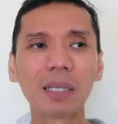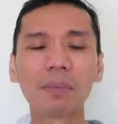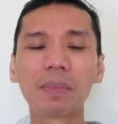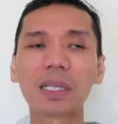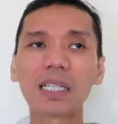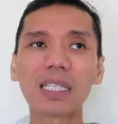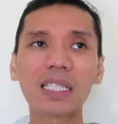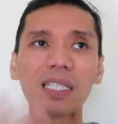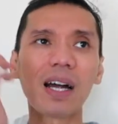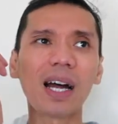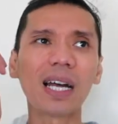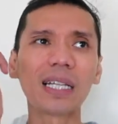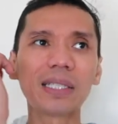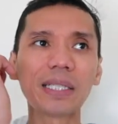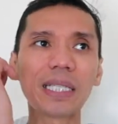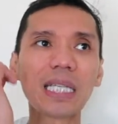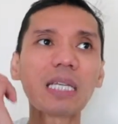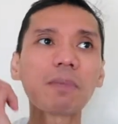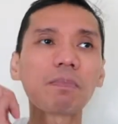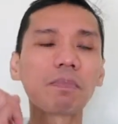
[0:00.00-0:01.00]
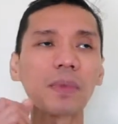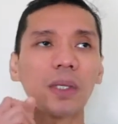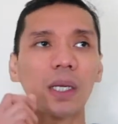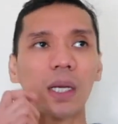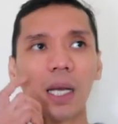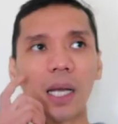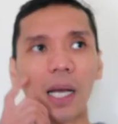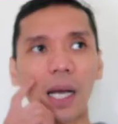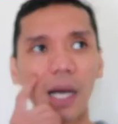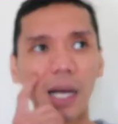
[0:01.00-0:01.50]
Because there are deep
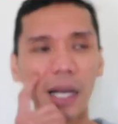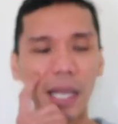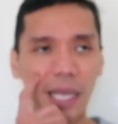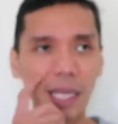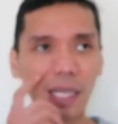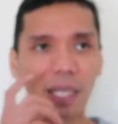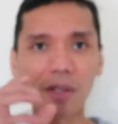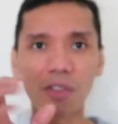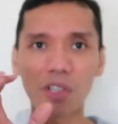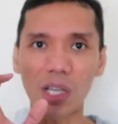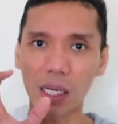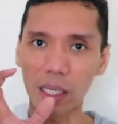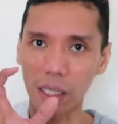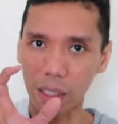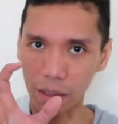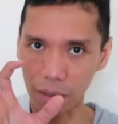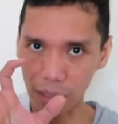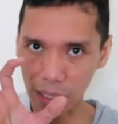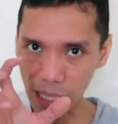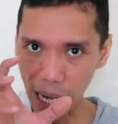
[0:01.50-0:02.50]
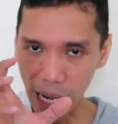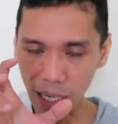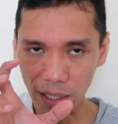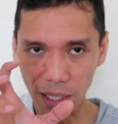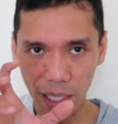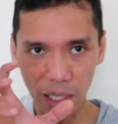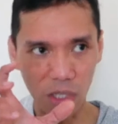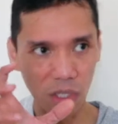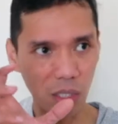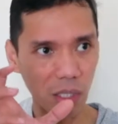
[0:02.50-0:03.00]
energetic
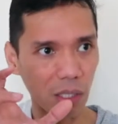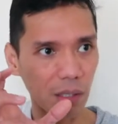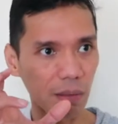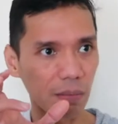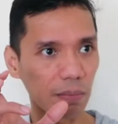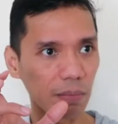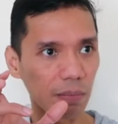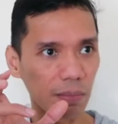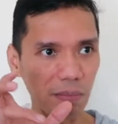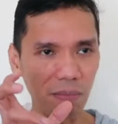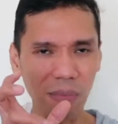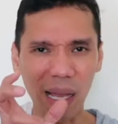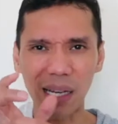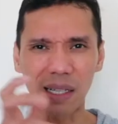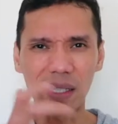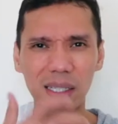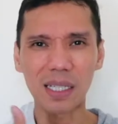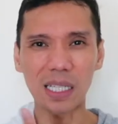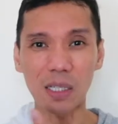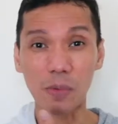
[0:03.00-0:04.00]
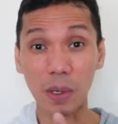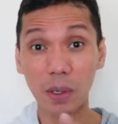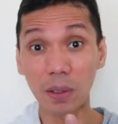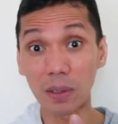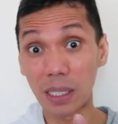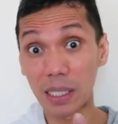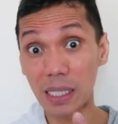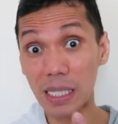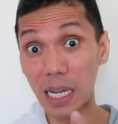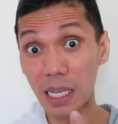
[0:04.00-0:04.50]
stagnation balances we
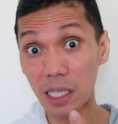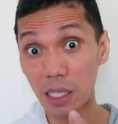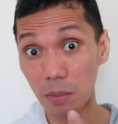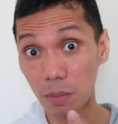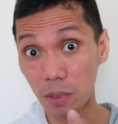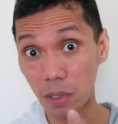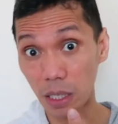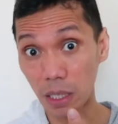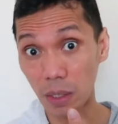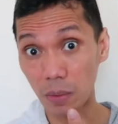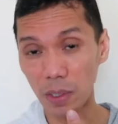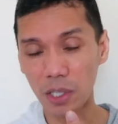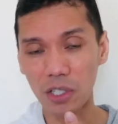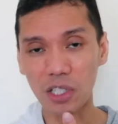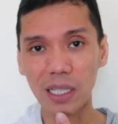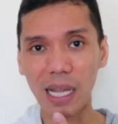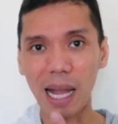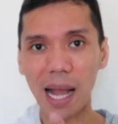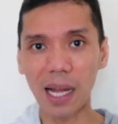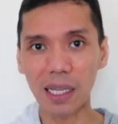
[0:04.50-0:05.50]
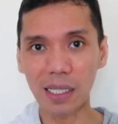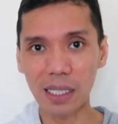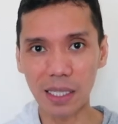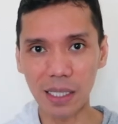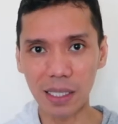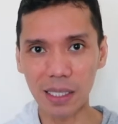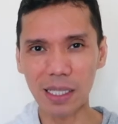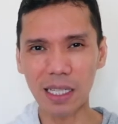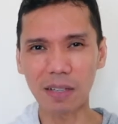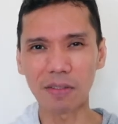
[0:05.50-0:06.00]
hold inside the body, which the asanas,